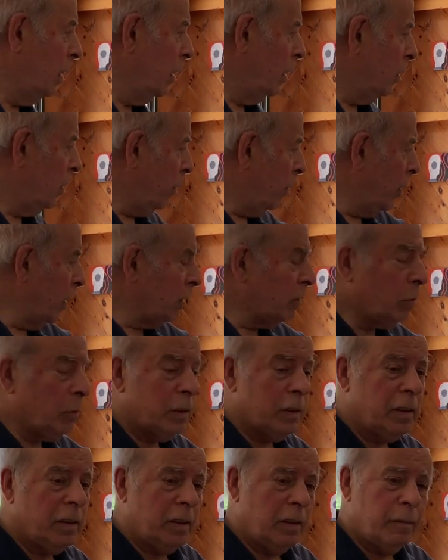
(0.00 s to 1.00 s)
So this
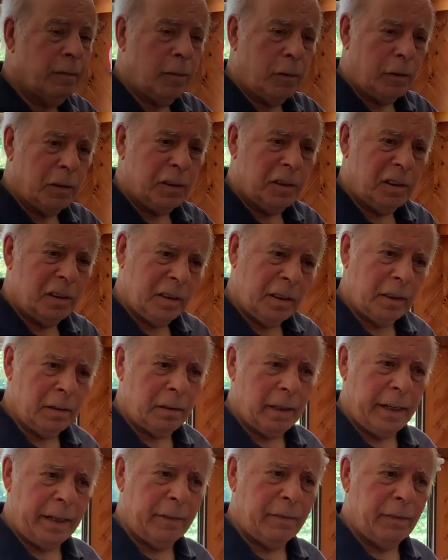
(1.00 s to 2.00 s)
was the first still
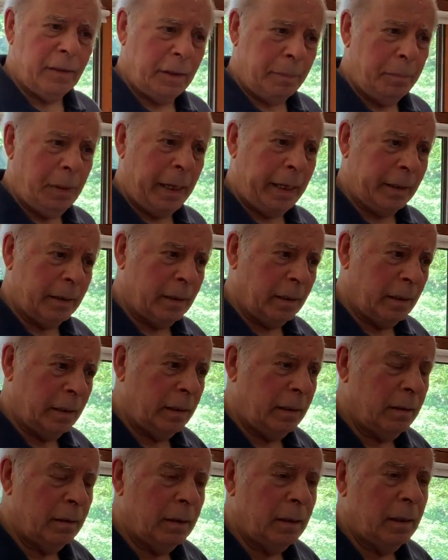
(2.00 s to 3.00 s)
life I painted
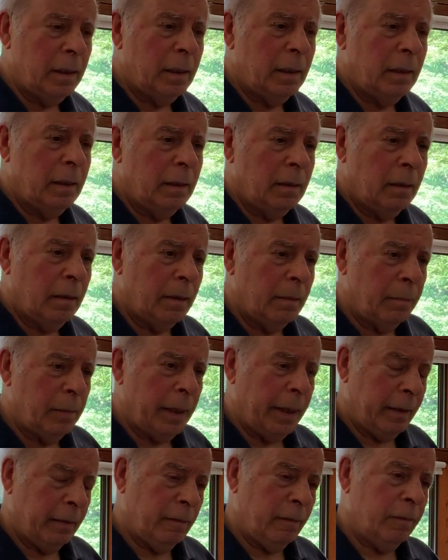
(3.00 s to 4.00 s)

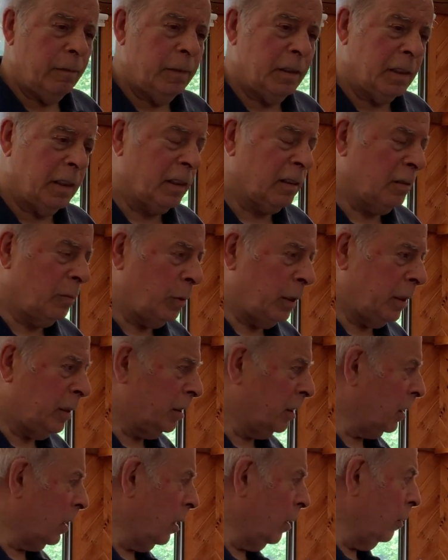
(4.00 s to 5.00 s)
about 6 weeks
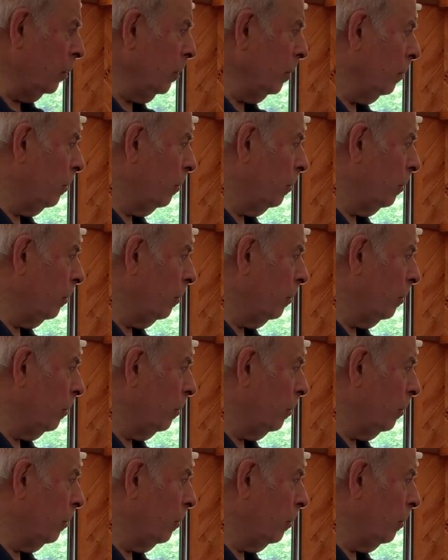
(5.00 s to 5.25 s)
ago.